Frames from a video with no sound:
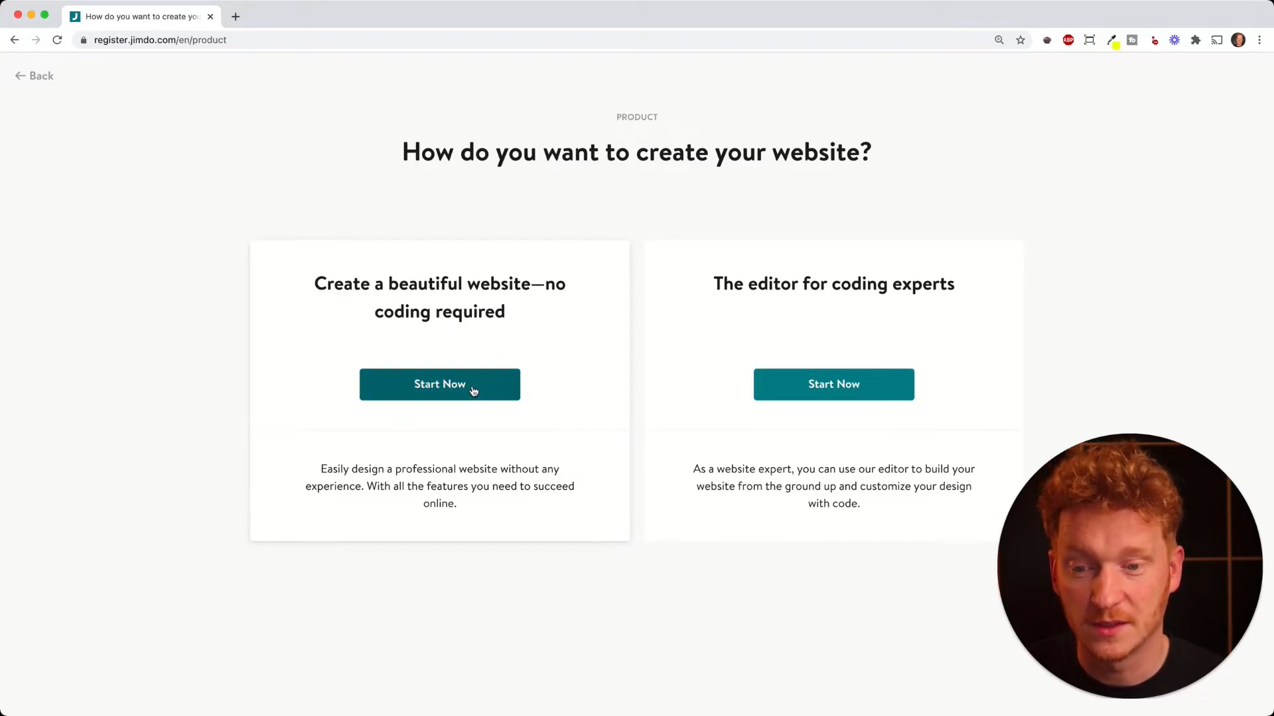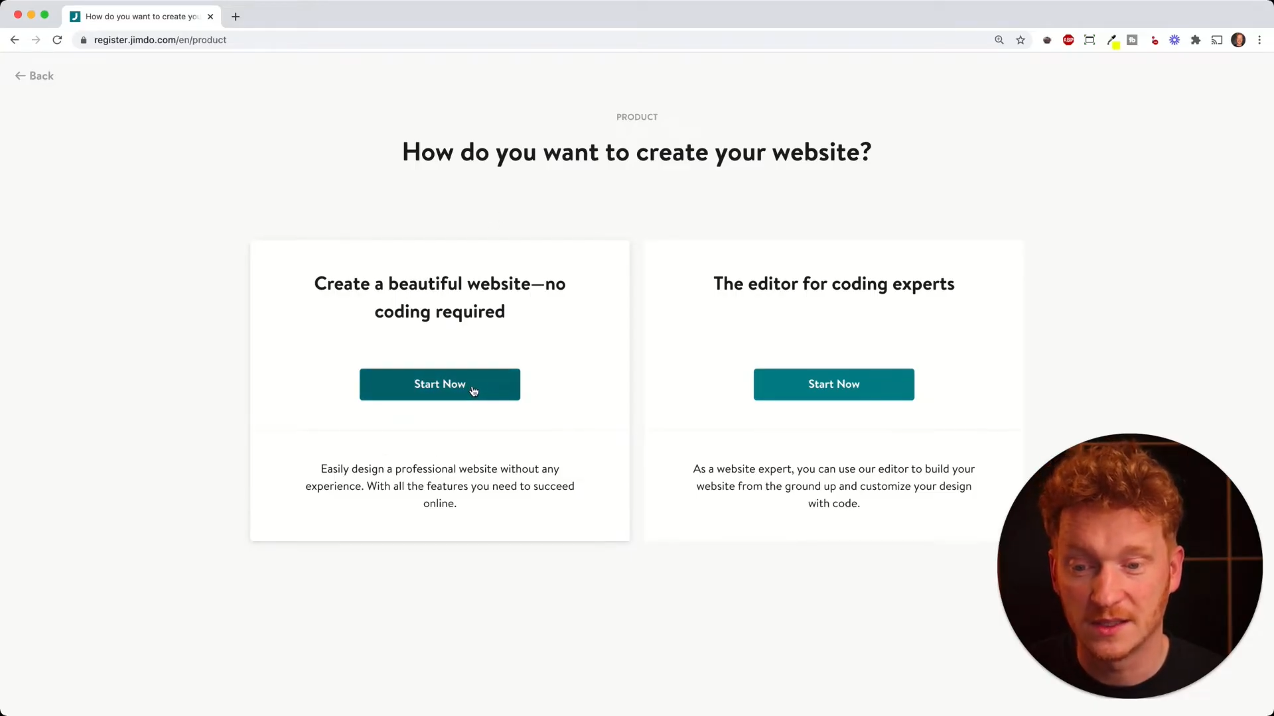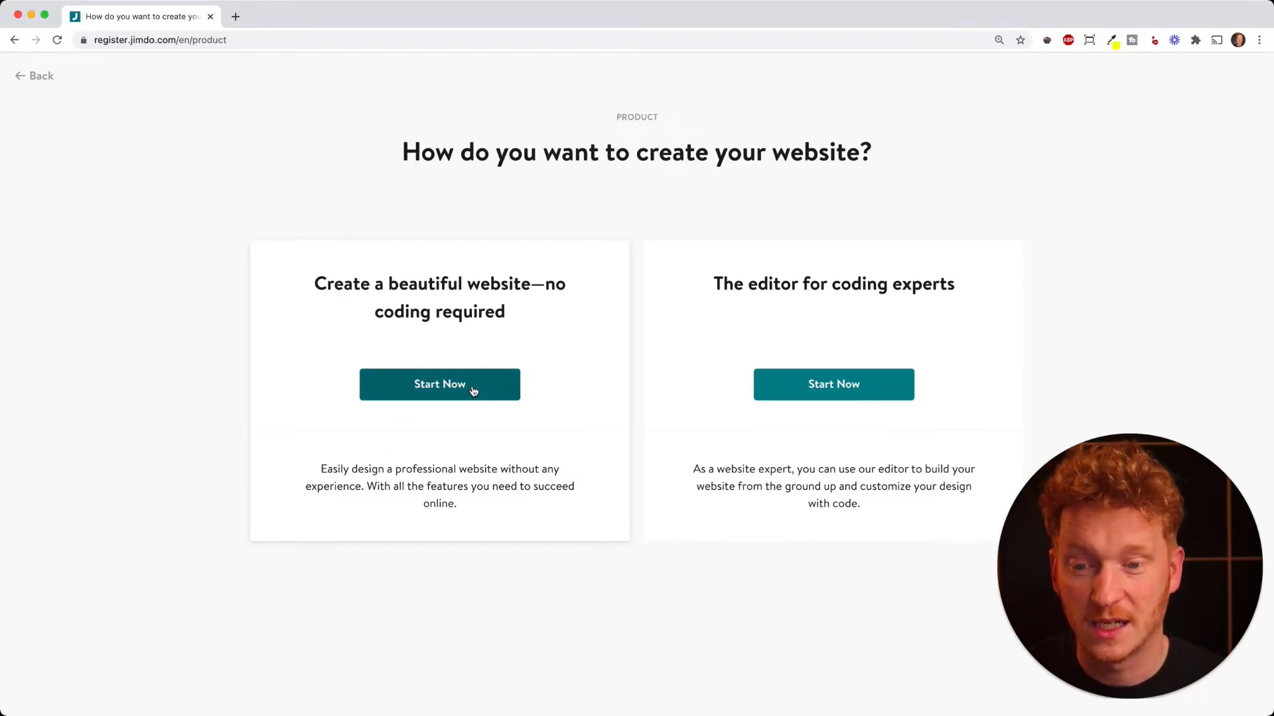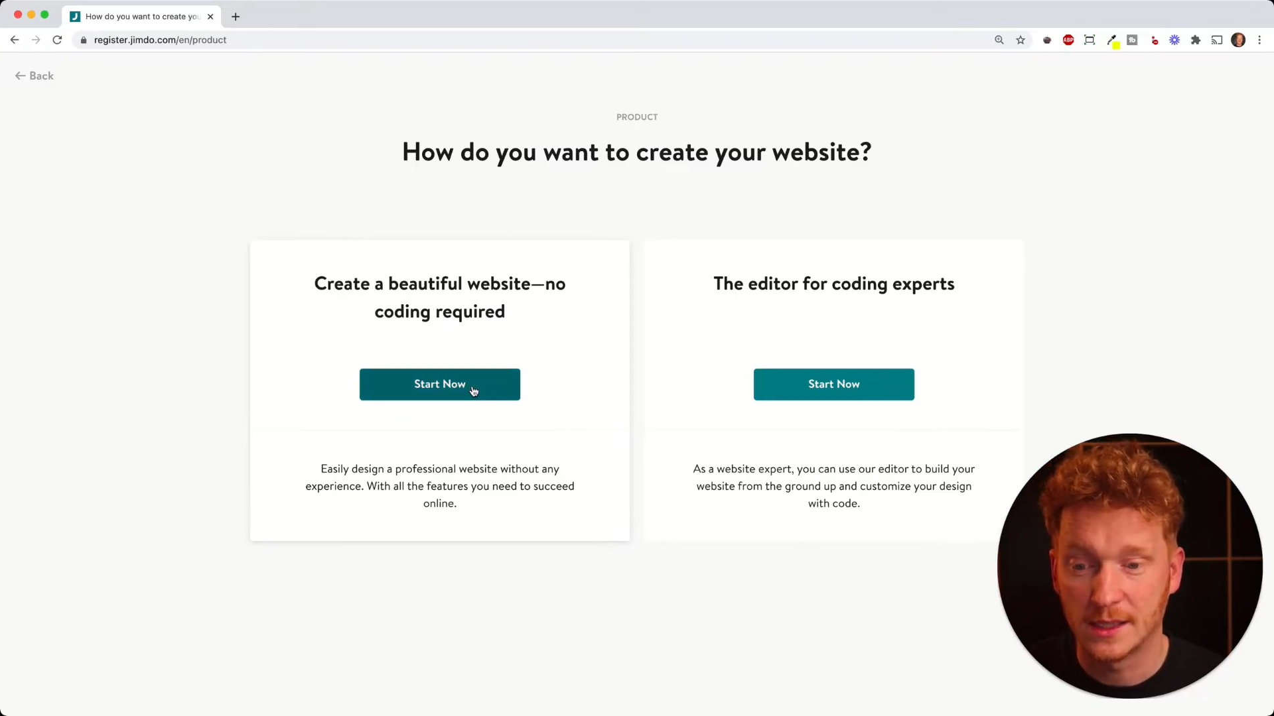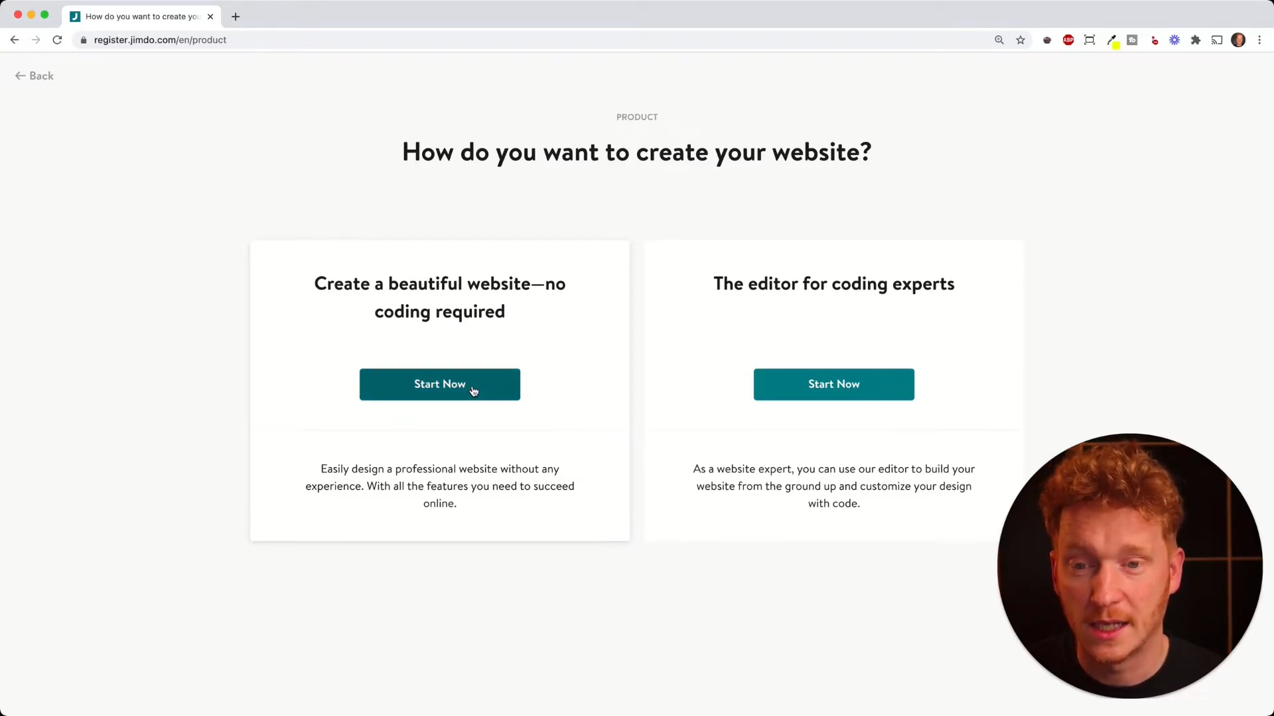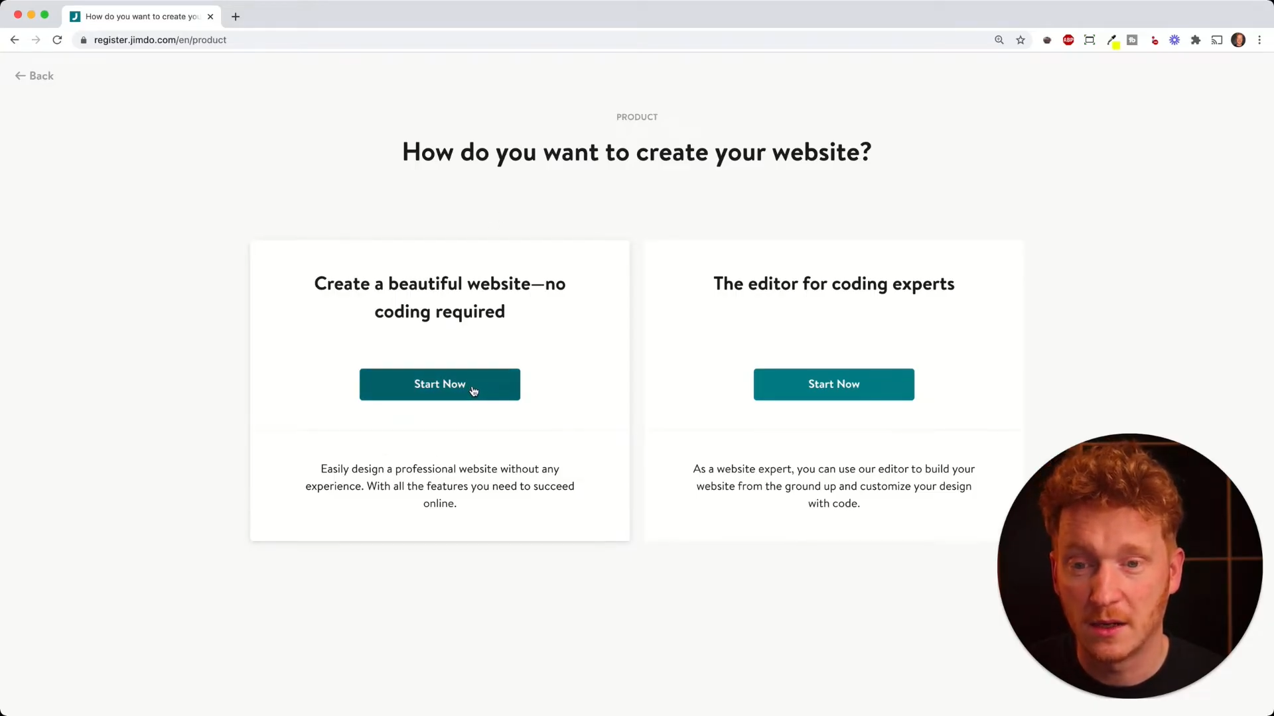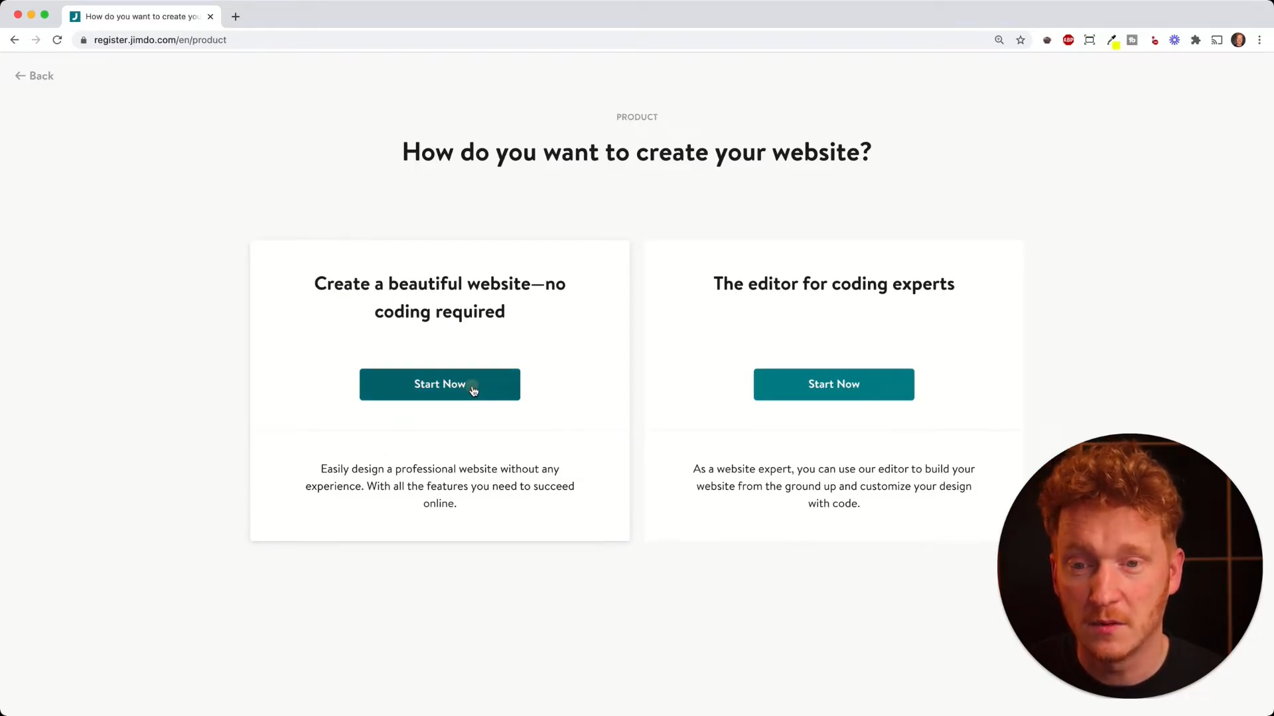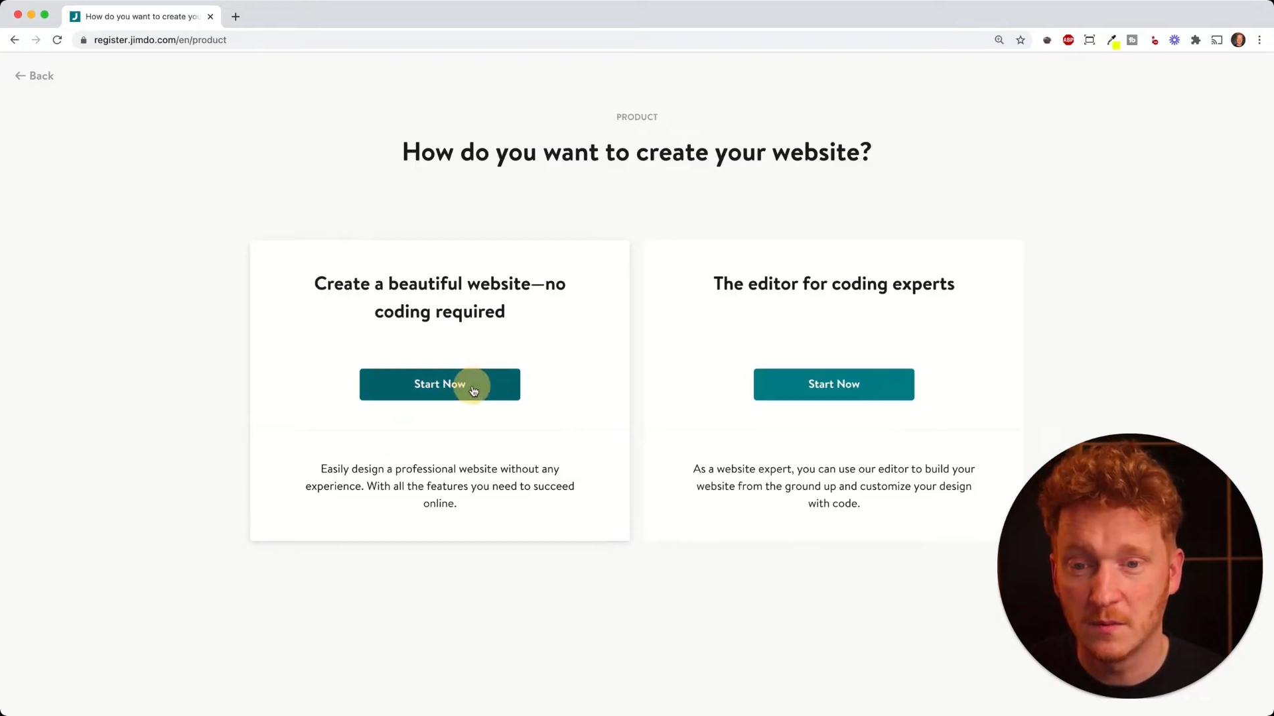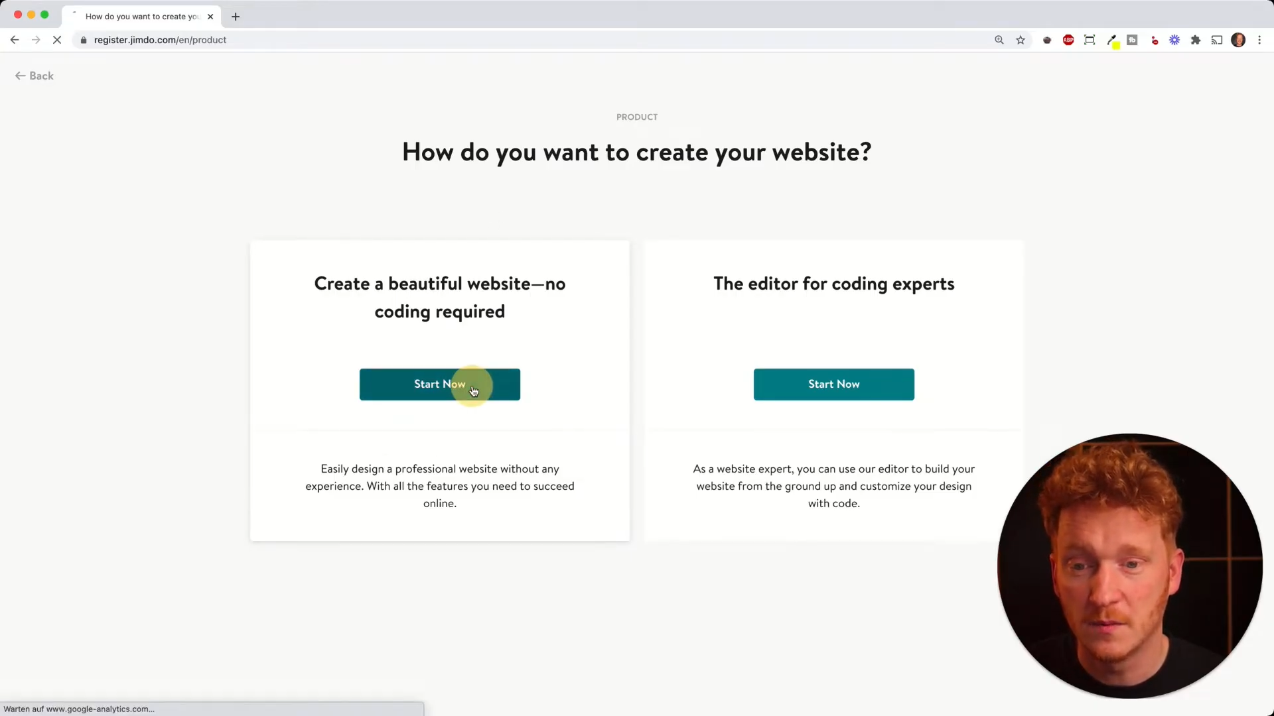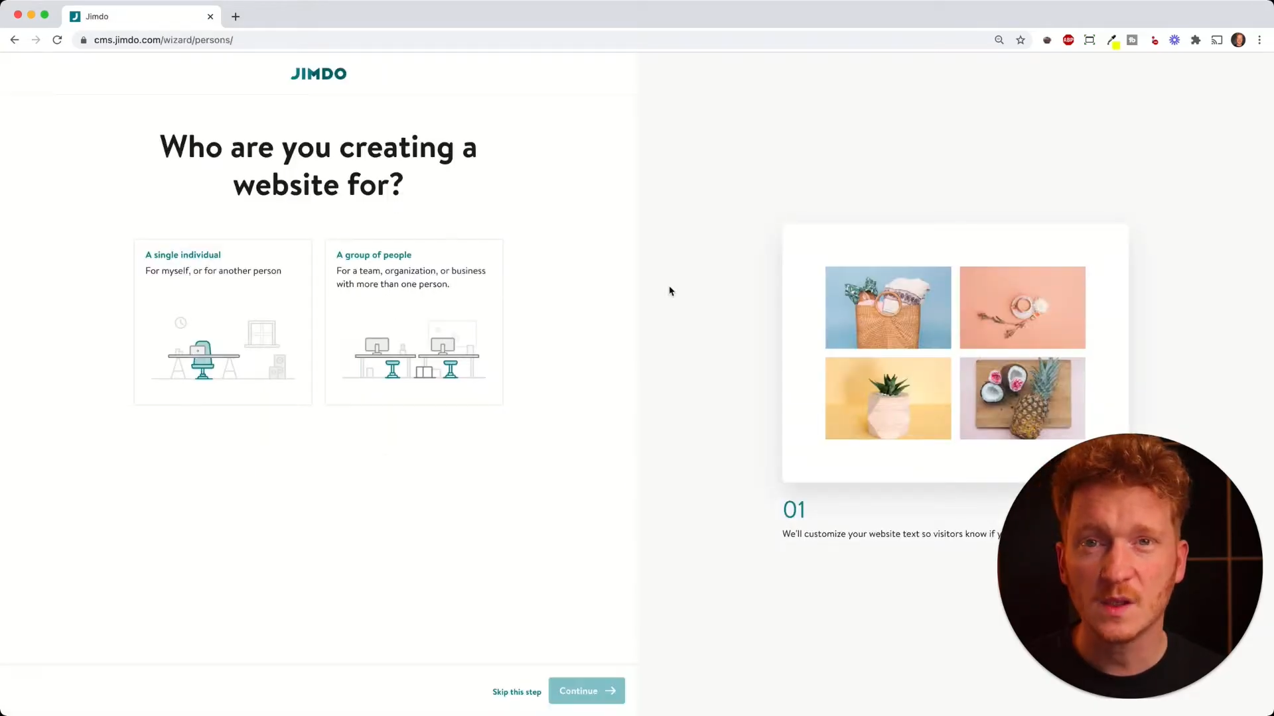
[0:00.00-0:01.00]
on Start
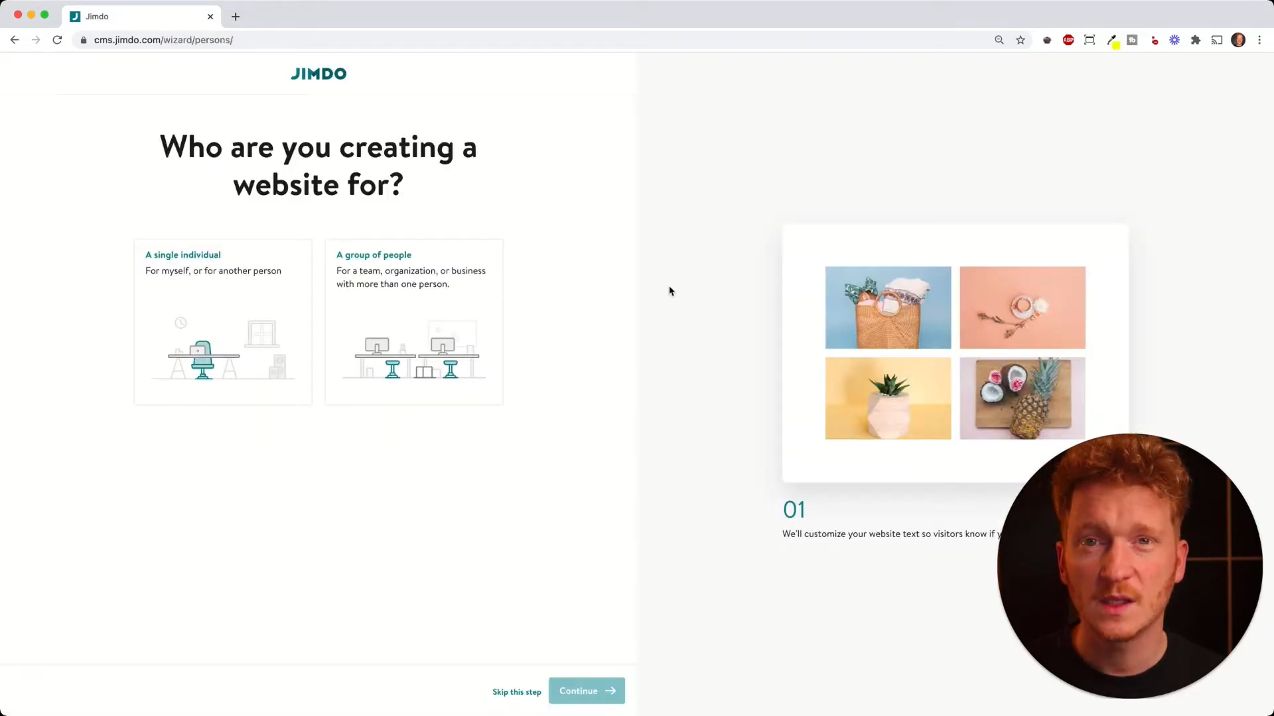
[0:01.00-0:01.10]
Now.